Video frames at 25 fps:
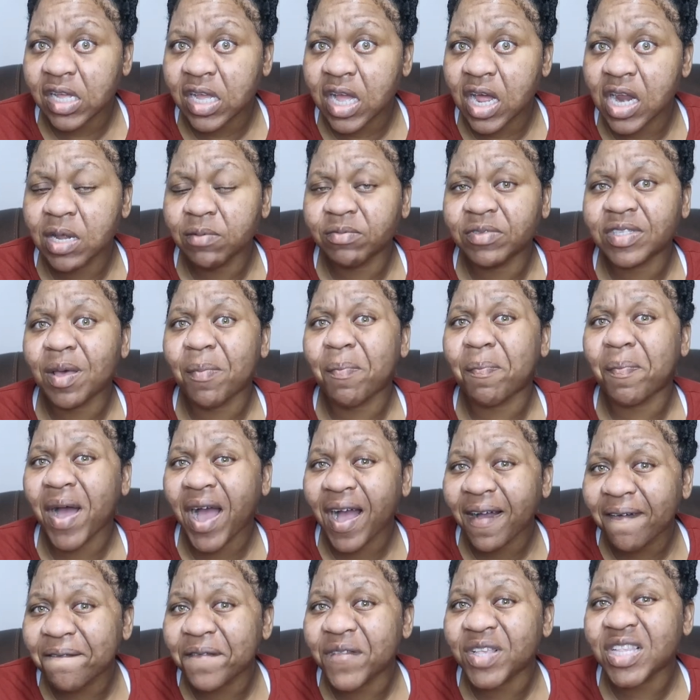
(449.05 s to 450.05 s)
Because them say,
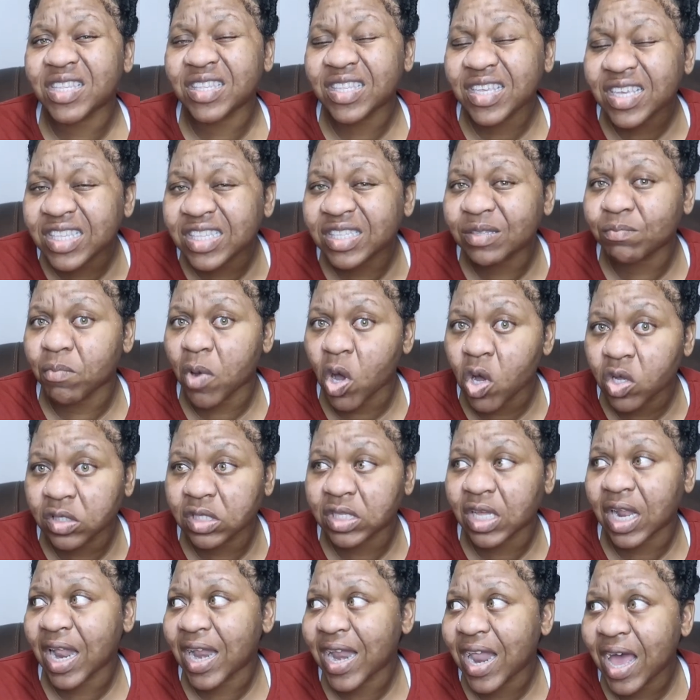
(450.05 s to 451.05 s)
pack for 6
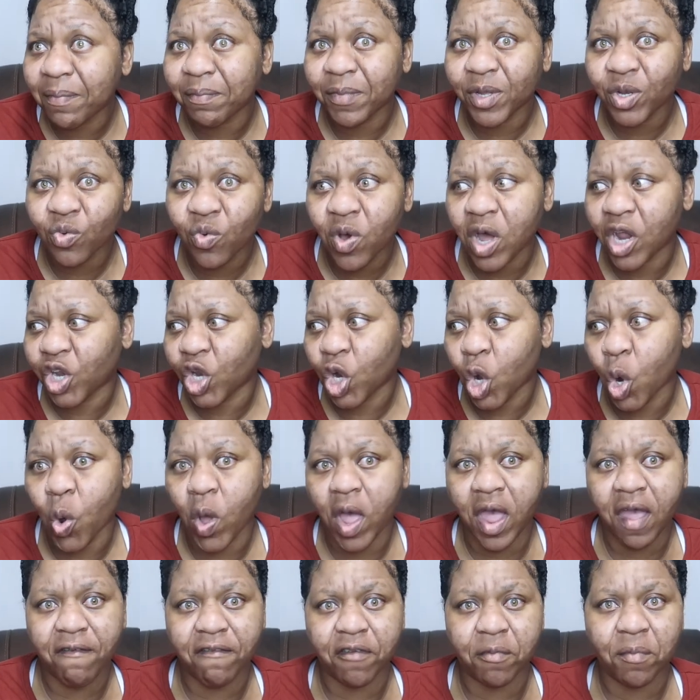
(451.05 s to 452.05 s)
months. And that me do and
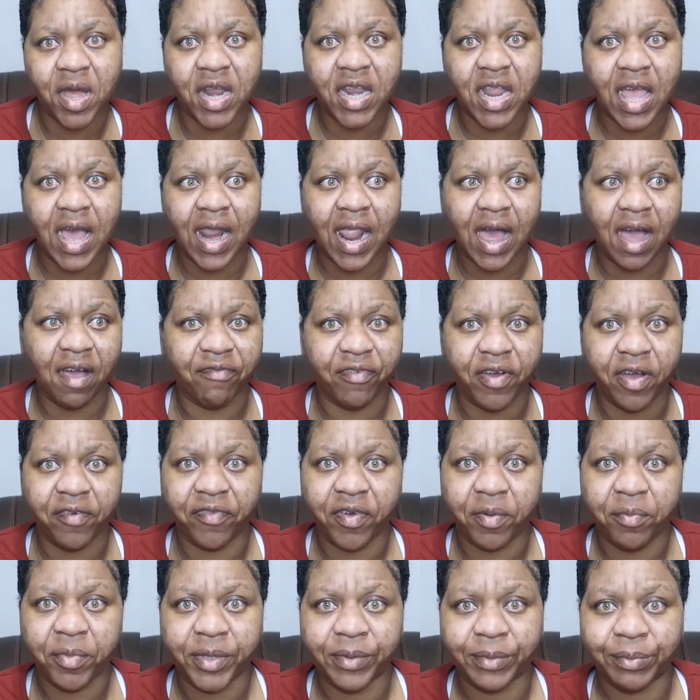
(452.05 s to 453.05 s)
know everybody will laugh
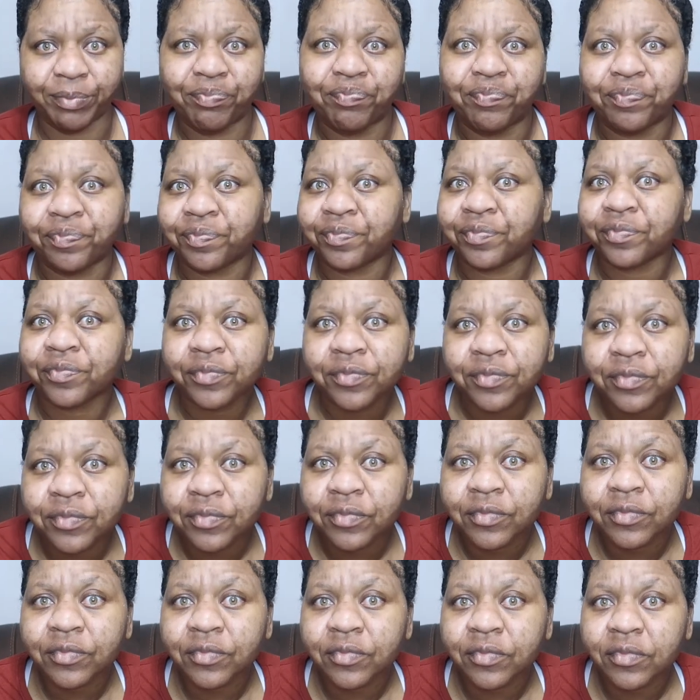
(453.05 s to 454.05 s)
after me.
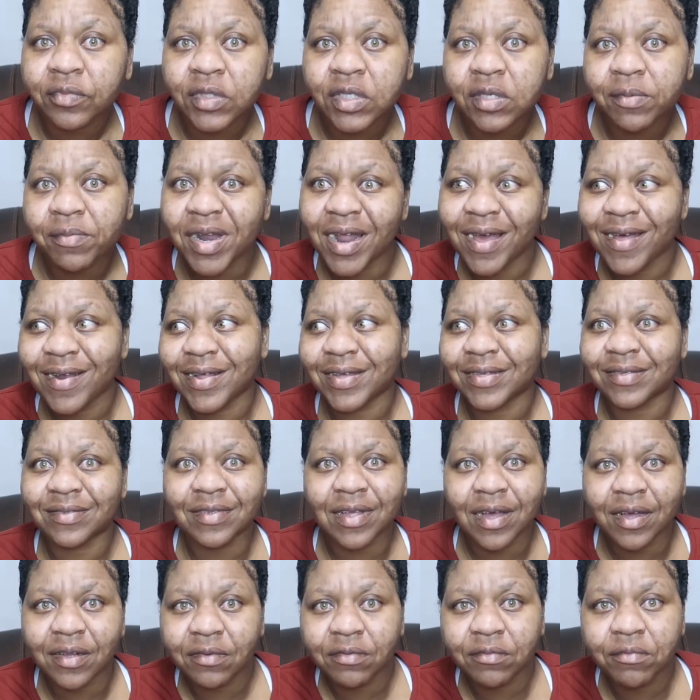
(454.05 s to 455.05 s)
I don't
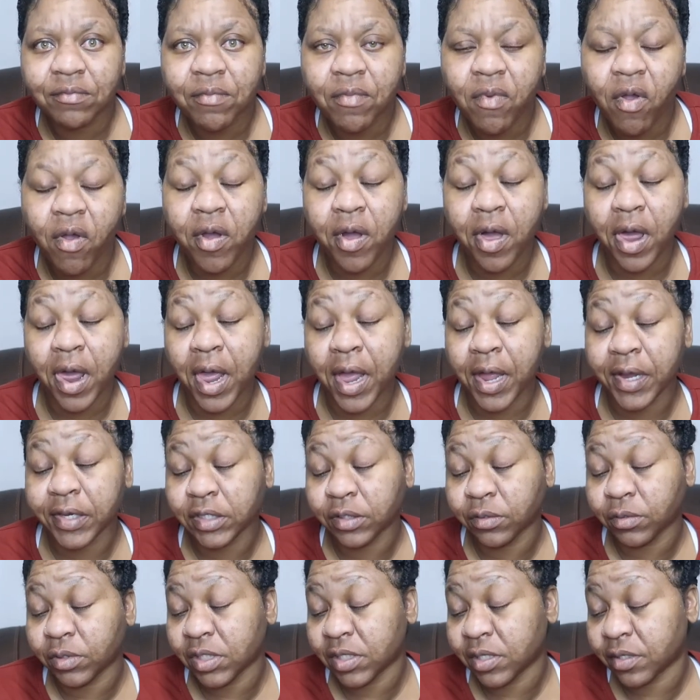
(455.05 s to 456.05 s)
understand.
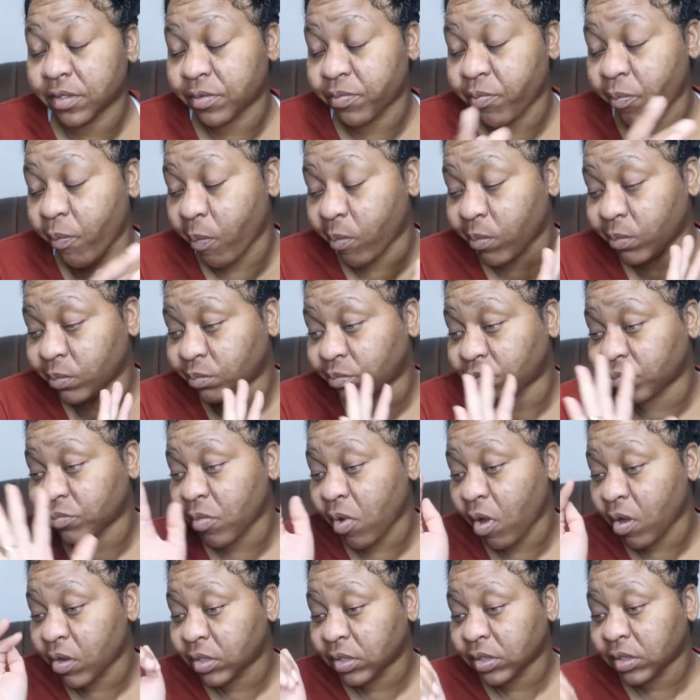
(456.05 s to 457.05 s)
Anyways,
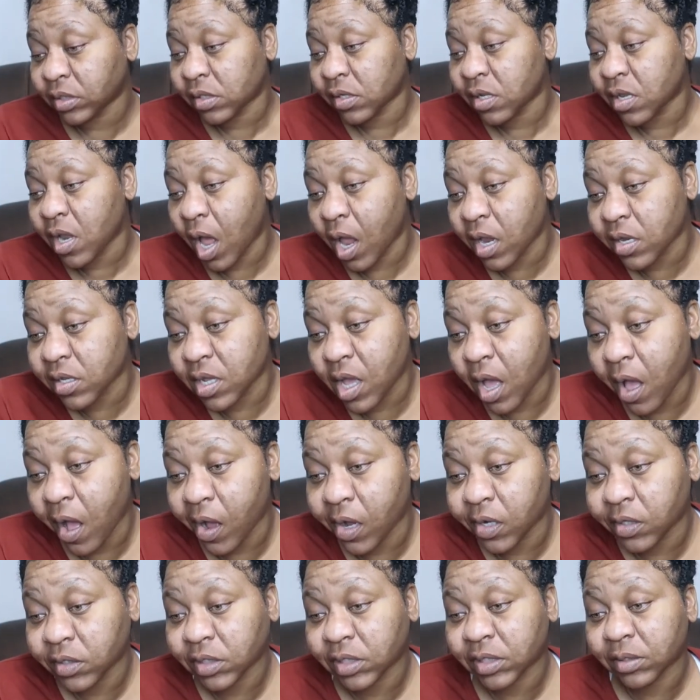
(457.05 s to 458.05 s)
that
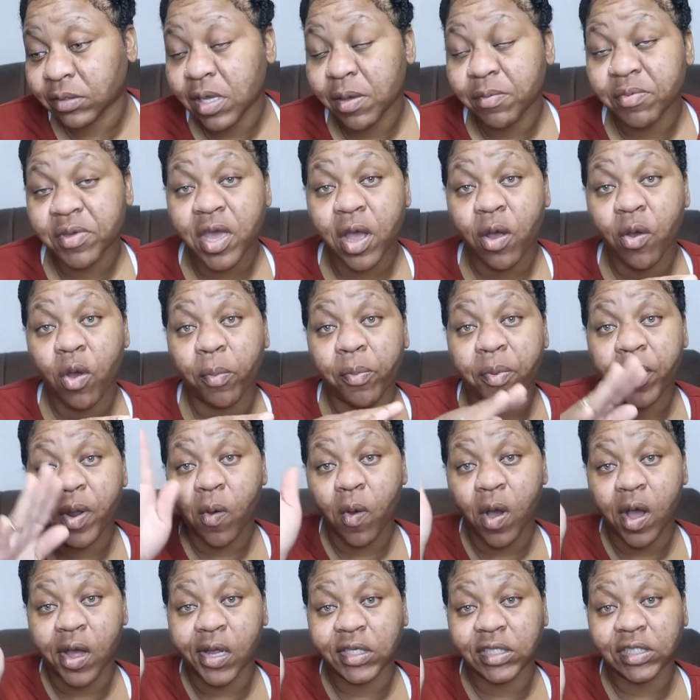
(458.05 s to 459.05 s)
gun on them care up
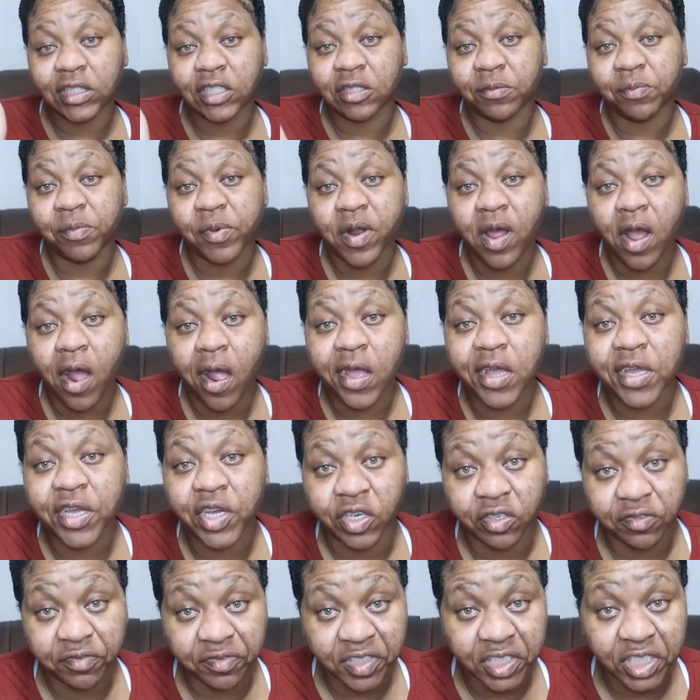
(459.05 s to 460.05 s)
no one hill up in a
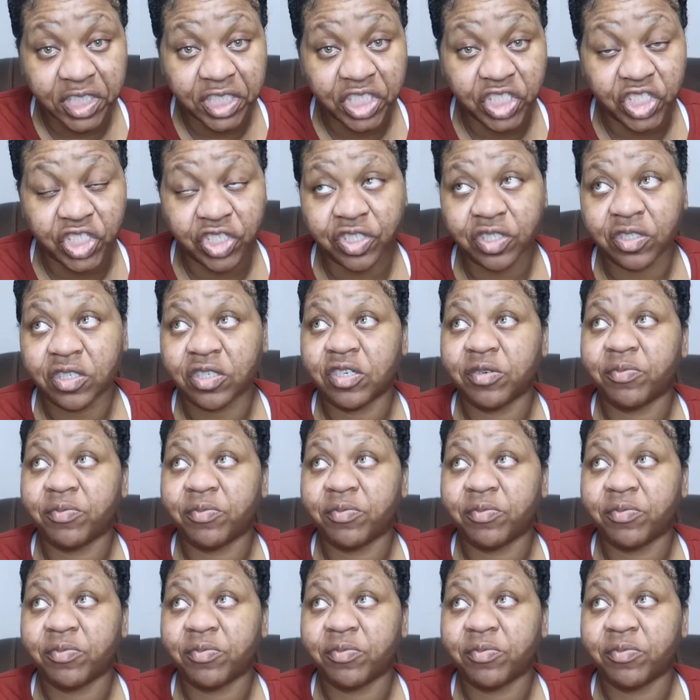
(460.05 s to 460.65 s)
eco village.